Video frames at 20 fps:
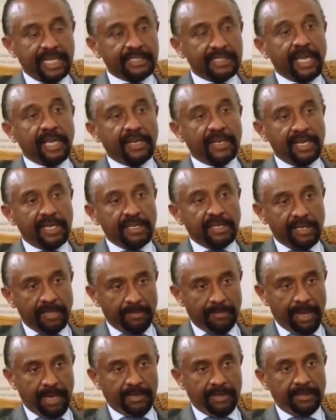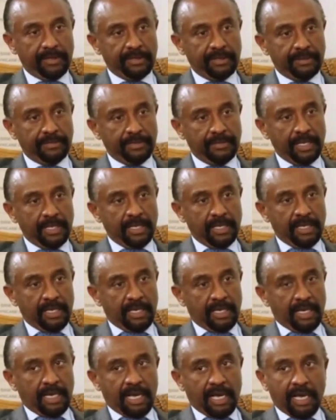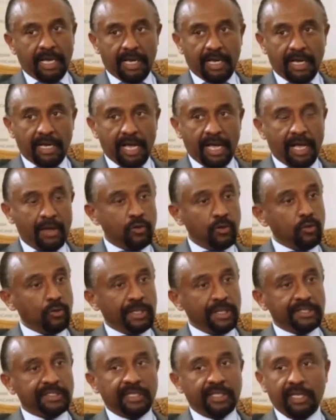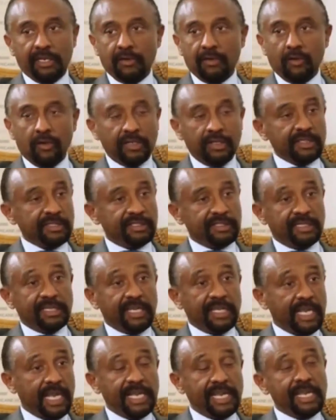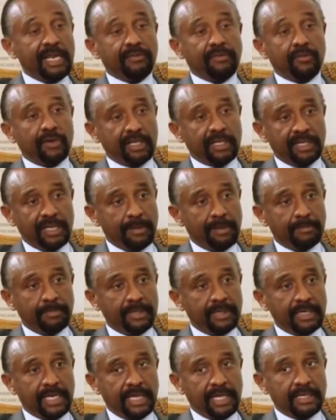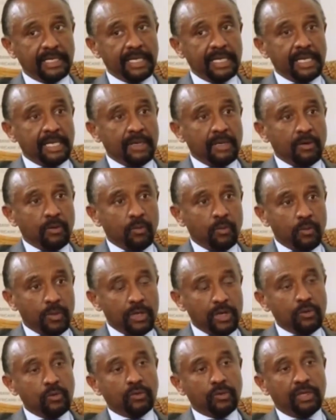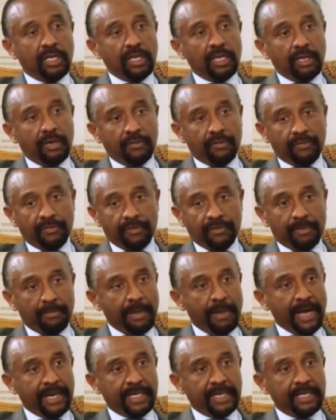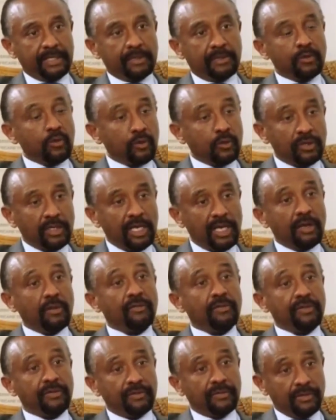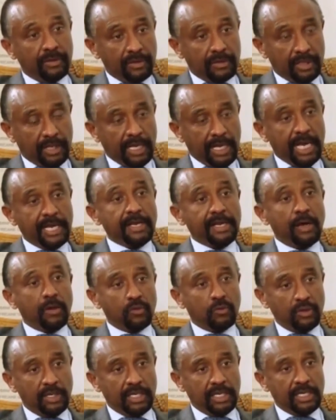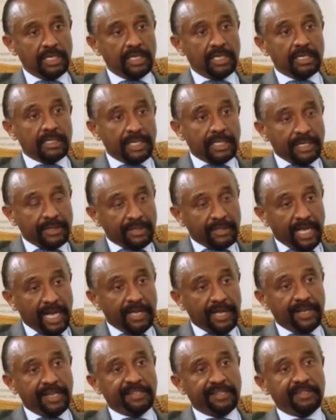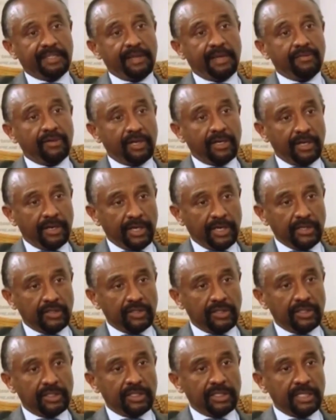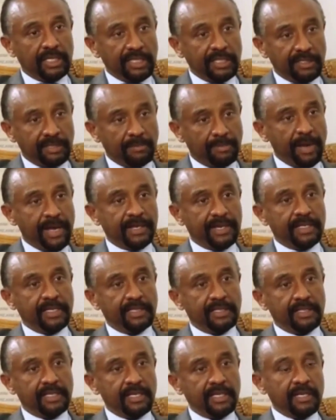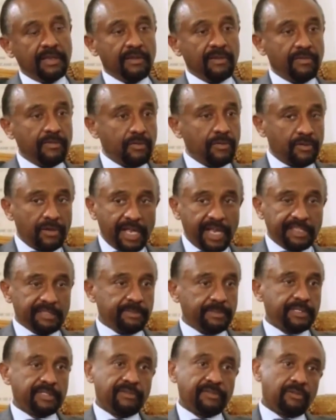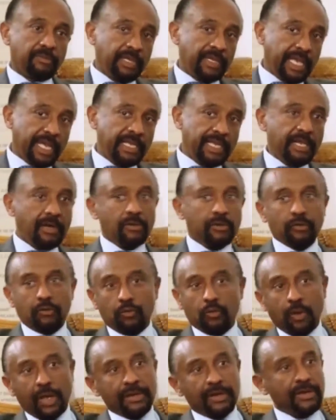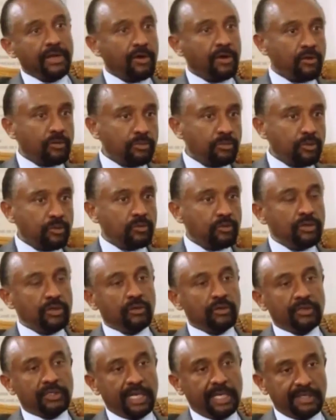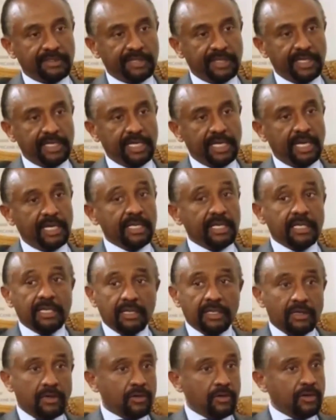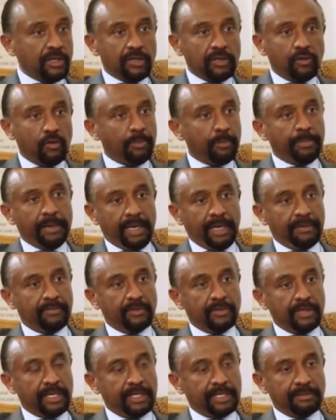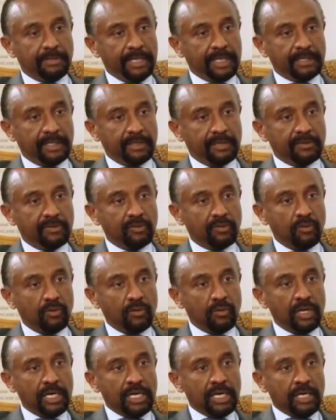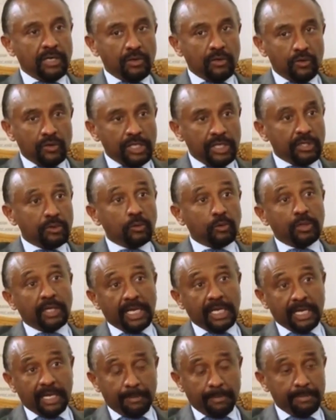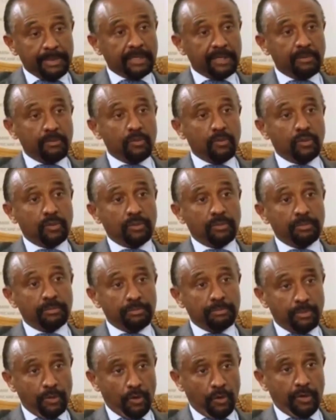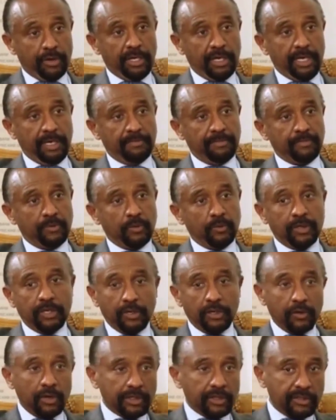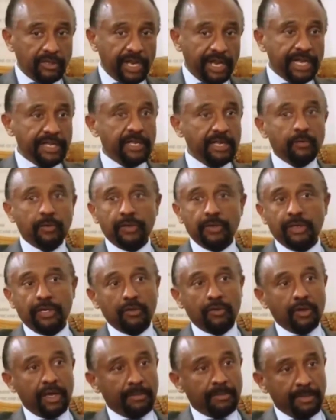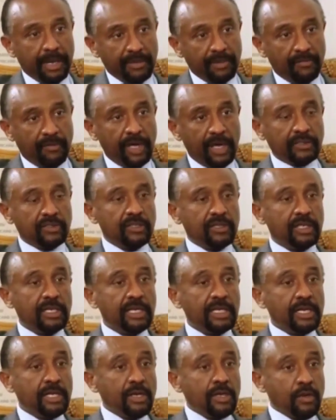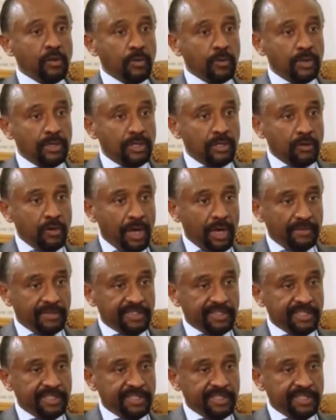that are in demand. I always tell colleagues in Kenya, for example, that when you think of a market, don't think of Kenya only. The entire East Africa region is a market for experts from Kenya or Rwanda or Burundi or Tanzania or Ethiopia, for that matter. So you need to think a bit more broadly, whether you are trading, whether you are manufacturing, whether you have